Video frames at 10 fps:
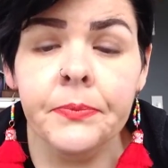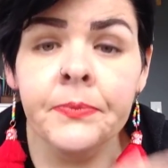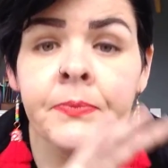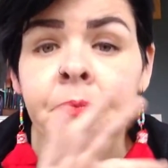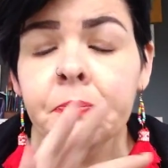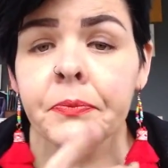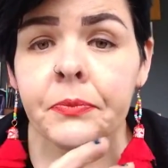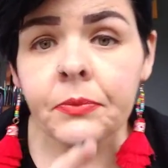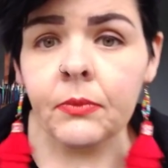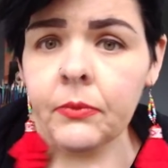
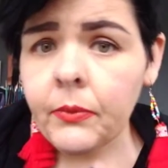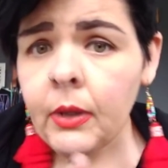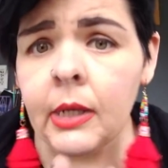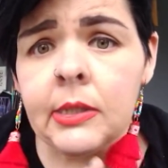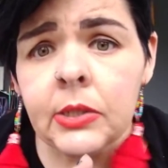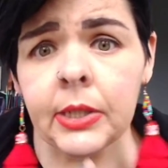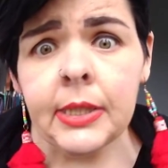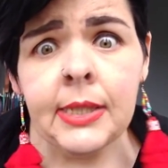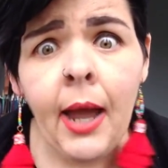it's during this